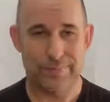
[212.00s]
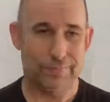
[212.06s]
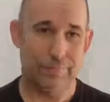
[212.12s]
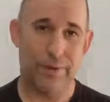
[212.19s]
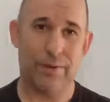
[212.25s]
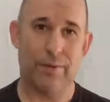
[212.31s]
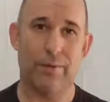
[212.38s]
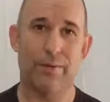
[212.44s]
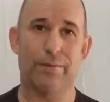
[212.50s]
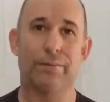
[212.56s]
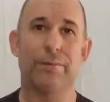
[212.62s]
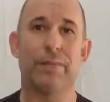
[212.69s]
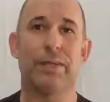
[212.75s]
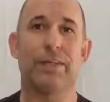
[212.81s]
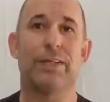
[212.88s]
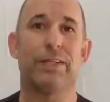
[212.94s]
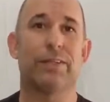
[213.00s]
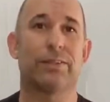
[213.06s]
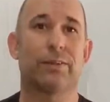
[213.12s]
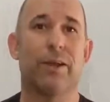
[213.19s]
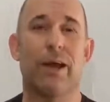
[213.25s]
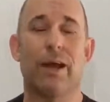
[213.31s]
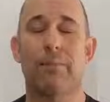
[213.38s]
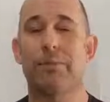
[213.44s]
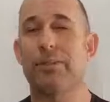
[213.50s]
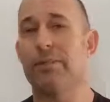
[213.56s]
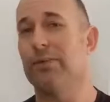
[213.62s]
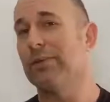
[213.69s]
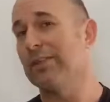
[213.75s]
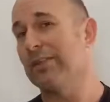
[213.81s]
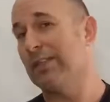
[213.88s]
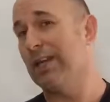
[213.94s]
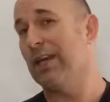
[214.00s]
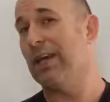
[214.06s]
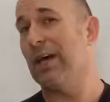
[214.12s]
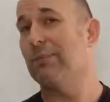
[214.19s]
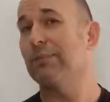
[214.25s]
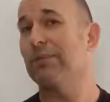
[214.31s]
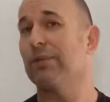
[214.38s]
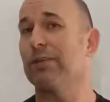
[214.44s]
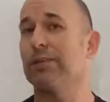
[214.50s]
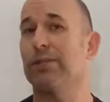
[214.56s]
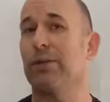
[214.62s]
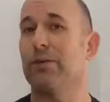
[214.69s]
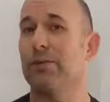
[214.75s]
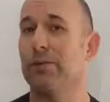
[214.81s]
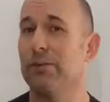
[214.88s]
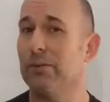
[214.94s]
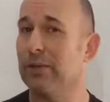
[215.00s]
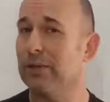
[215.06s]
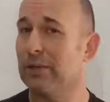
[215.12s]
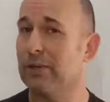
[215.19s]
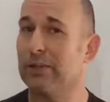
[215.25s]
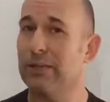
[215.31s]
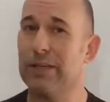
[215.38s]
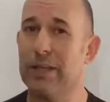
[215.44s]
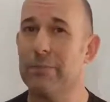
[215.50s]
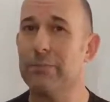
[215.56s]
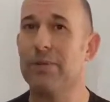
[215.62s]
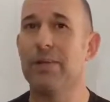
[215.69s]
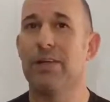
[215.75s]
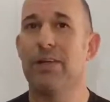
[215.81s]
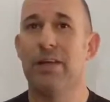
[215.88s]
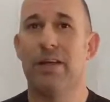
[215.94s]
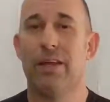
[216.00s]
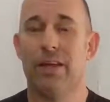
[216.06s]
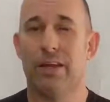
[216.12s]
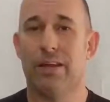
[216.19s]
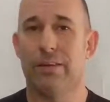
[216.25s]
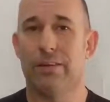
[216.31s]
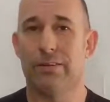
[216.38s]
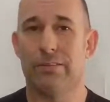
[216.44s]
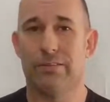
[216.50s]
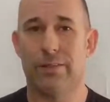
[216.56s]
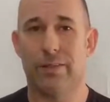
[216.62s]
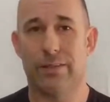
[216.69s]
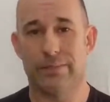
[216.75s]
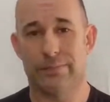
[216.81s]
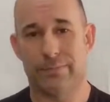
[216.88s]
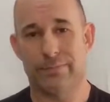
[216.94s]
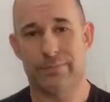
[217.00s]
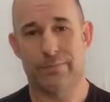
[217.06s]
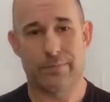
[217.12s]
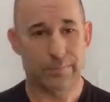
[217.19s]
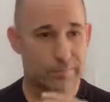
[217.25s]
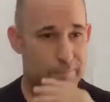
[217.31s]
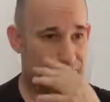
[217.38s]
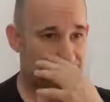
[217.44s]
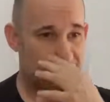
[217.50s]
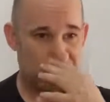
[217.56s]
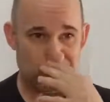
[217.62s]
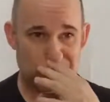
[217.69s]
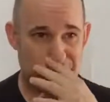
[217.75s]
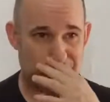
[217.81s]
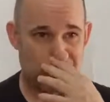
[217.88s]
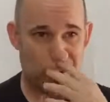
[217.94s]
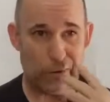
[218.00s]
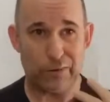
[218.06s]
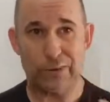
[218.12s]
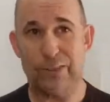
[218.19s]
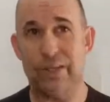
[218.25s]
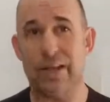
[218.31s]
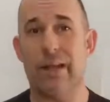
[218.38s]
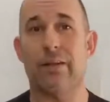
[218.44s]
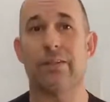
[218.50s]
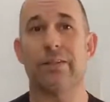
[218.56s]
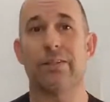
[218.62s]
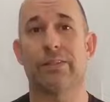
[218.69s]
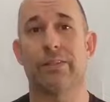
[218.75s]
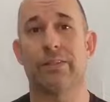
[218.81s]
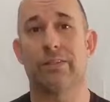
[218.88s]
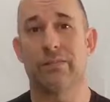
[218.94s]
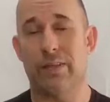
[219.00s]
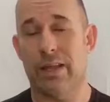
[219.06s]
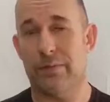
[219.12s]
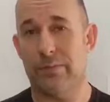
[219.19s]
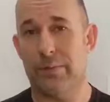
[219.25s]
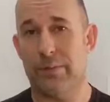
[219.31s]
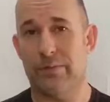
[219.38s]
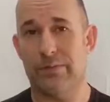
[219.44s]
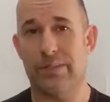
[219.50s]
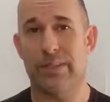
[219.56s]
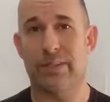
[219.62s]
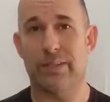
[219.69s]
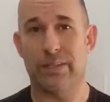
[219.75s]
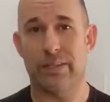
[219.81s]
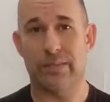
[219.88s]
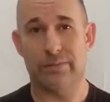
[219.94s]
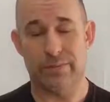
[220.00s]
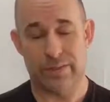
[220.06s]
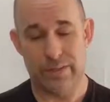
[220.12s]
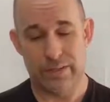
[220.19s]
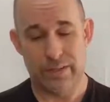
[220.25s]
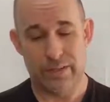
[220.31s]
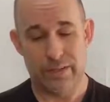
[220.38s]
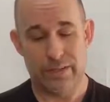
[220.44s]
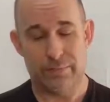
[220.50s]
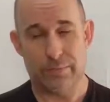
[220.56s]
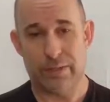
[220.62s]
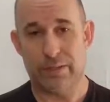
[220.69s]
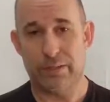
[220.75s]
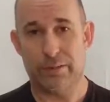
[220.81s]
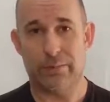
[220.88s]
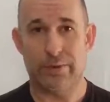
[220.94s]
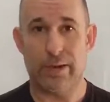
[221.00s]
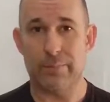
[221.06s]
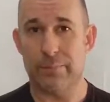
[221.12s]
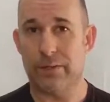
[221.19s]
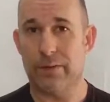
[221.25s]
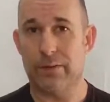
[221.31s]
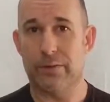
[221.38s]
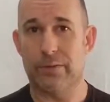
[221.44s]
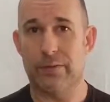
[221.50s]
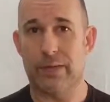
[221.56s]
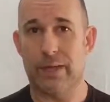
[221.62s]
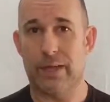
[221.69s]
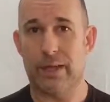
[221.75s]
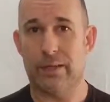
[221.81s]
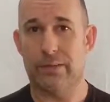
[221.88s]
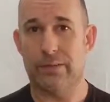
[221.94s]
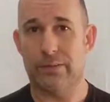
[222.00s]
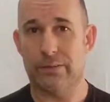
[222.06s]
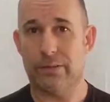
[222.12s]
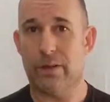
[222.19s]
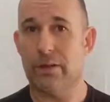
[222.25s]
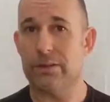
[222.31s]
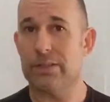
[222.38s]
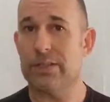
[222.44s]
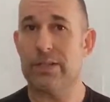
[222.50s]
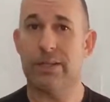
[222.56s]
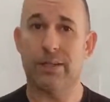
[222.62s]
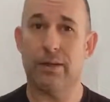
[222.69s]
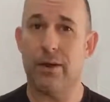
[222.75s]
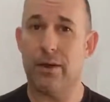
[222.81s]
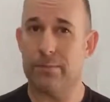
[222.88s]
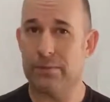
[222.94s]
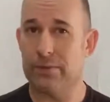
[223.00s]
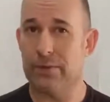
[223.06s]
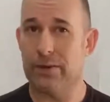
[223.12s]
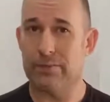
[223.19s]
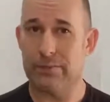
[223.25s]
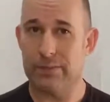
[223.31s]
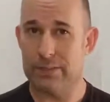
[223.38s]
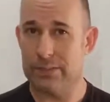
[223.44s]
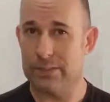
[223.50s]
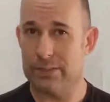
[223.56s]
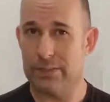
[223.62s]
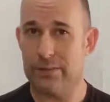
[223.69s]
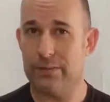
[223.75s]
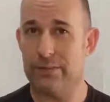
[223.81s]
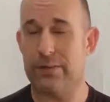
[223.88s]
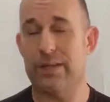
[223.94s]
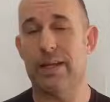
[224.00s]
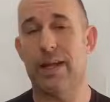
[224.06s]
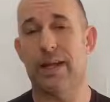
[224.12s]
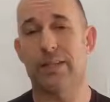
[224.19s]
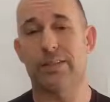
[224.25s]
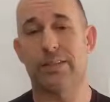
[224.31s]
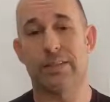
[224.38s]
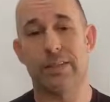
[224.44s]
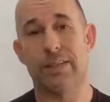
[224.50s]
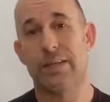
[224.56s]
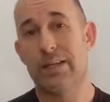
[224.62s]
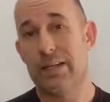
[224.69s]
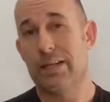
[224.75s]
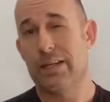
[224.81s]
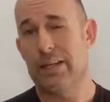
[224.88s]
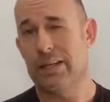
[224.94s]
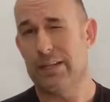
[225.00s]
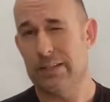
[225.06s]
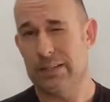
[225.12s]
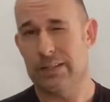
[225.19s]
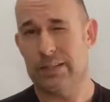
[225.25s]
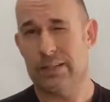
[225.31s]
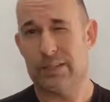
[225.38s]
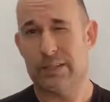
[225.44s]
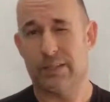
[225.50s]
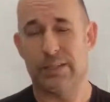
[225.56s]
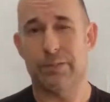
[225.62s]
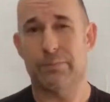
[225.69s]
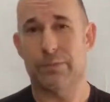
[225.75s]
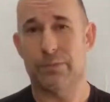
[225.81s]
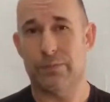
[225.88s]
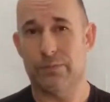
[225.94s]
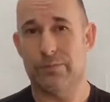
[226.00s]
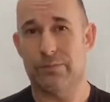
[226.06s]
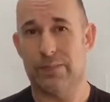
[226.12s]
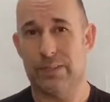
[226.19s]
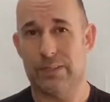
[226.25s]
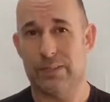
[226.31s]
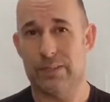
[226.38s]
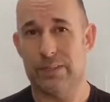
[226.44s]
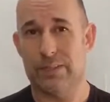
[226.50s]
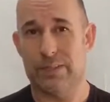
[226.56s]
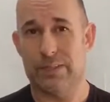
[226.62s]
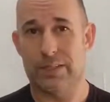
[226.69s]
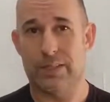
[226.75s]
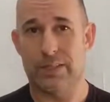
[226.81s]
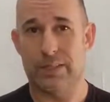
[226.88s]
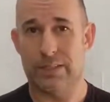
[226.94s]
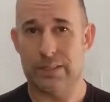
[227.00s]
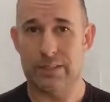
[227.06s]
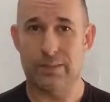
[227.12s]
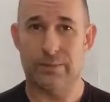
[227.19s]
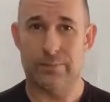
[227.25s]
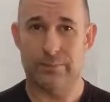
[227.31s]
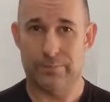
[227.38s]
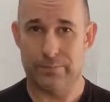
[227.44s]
very hard for me to describe, so instead I'm going to show you a clip of our style is Vladimir Vasiliev, Mikhail Rabko, and Konstantin Komarov is the three guys in this clip that you're fixing to see. So